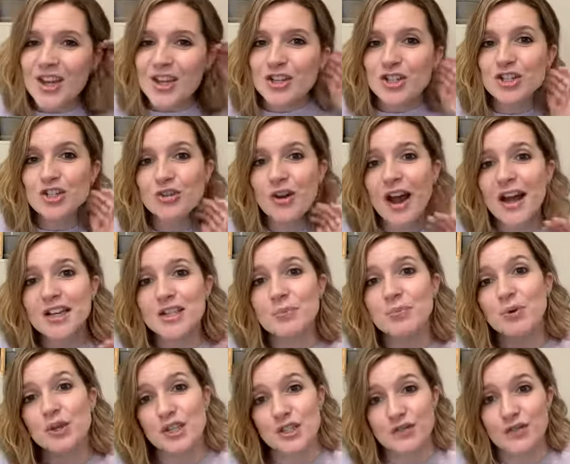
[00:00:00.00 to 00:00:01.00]
try to
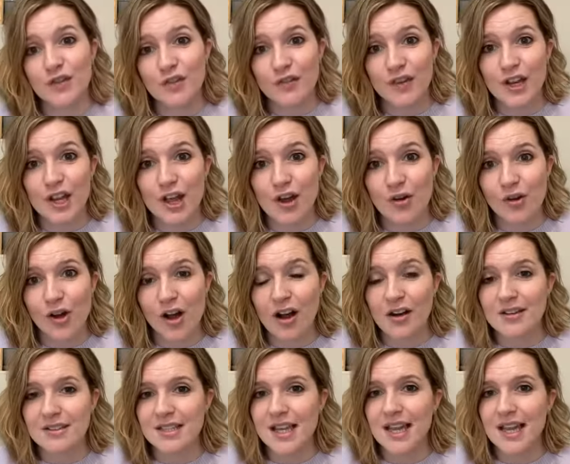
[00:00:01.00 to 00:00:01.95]
push for video calls.